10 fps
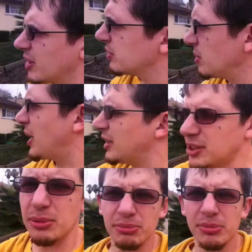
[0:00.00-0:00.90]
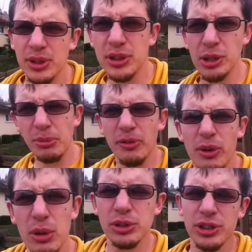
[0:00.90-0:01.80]
Donate some of your
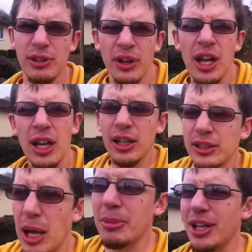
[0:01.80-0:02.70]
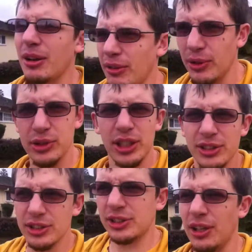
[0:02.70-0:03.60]
old stuff. I mean, I've got tons
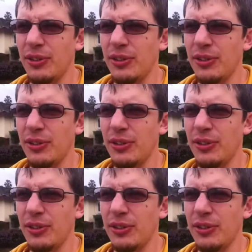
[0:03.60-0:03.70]
of stuff.